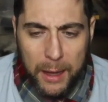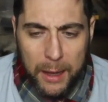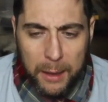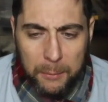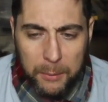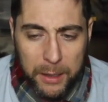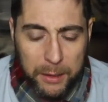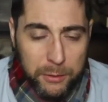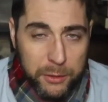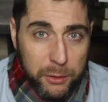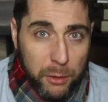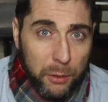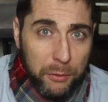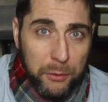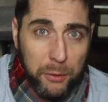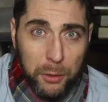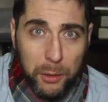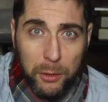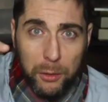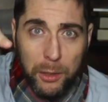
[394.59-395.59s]
We even drove
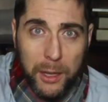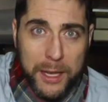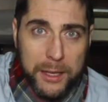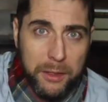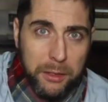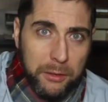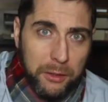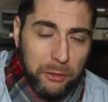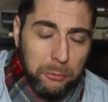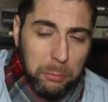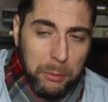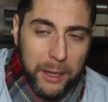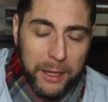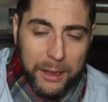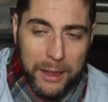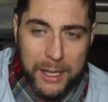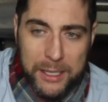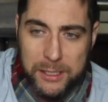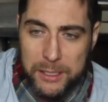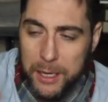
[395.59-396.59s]
through a little light display
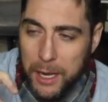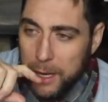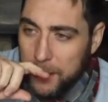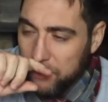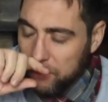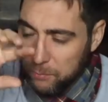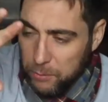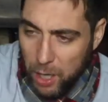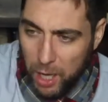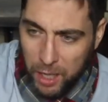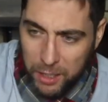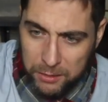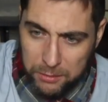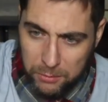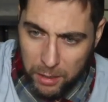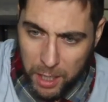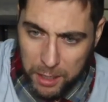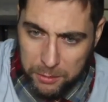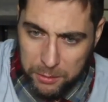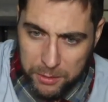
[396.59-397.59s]
last night,
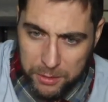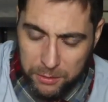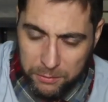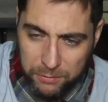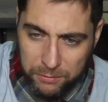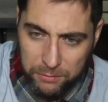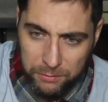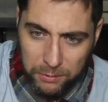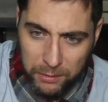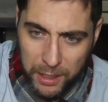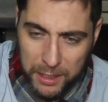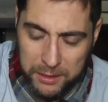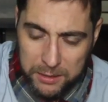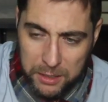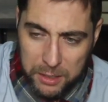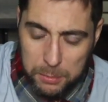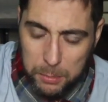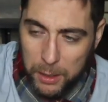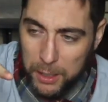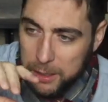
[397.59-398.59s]
hundreds of light
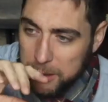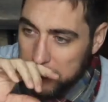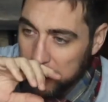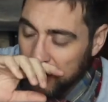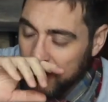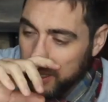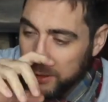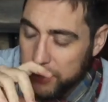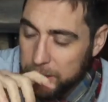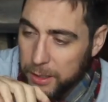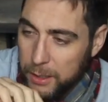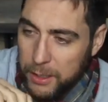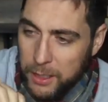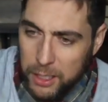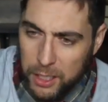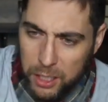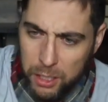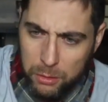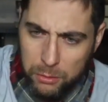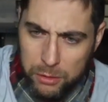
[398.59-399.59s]
displays and all this
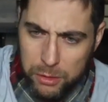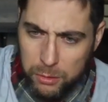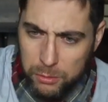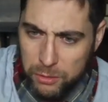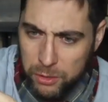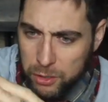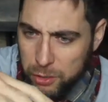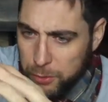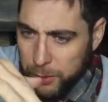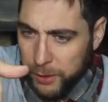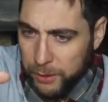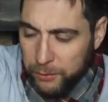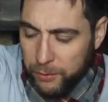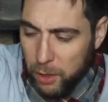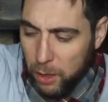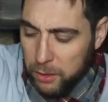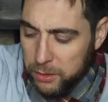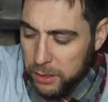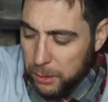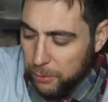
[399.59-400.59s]
huge, huge string of
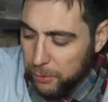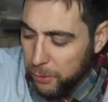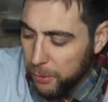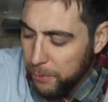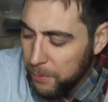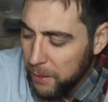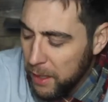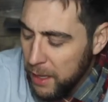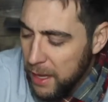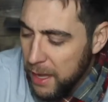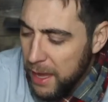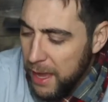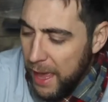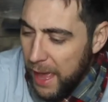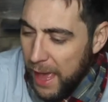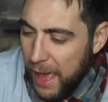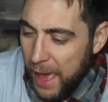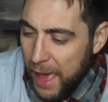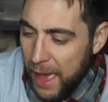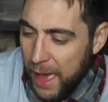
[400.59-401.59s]
cars come through.
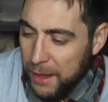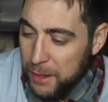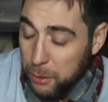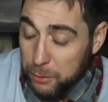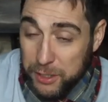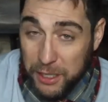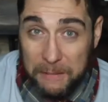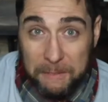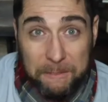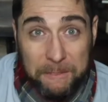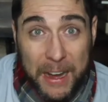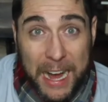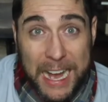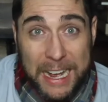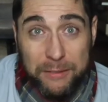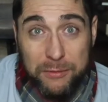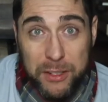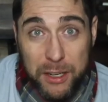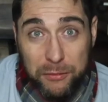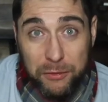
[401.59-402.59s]
And there was like
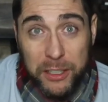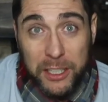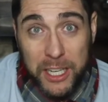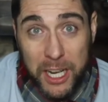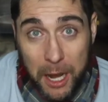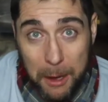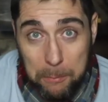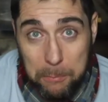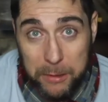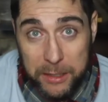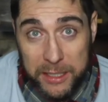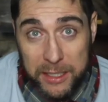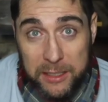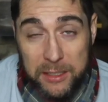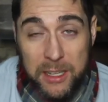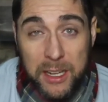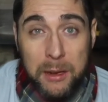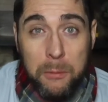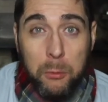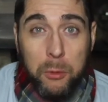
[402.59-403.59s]
five different companies
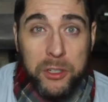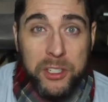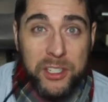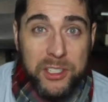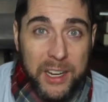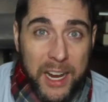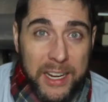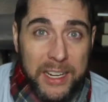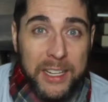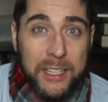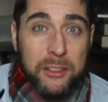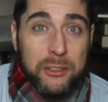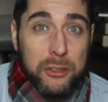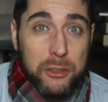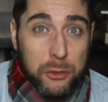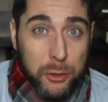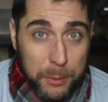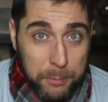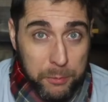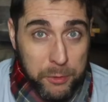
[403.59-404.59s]
that were citing
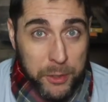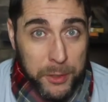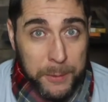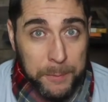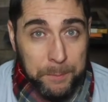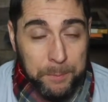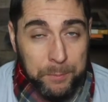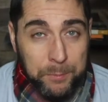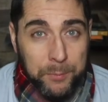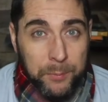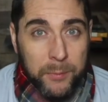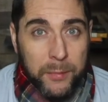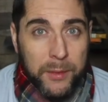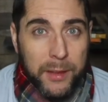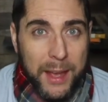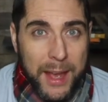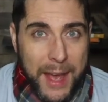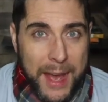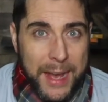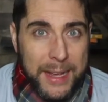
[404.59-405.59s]
scripture
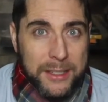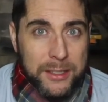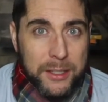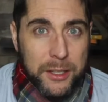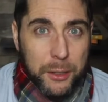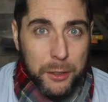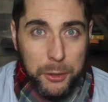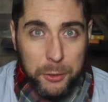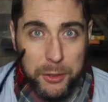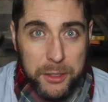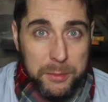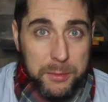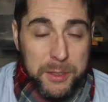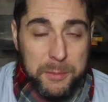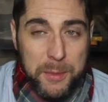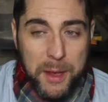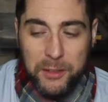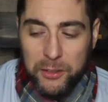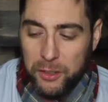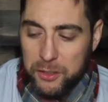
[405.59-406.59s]
as their Christmas
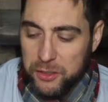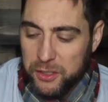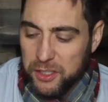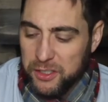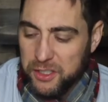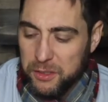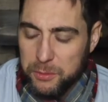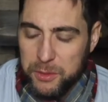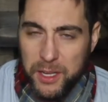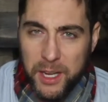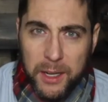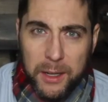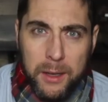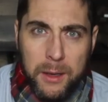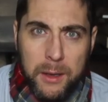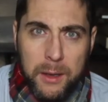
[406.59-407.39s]
message, because it was like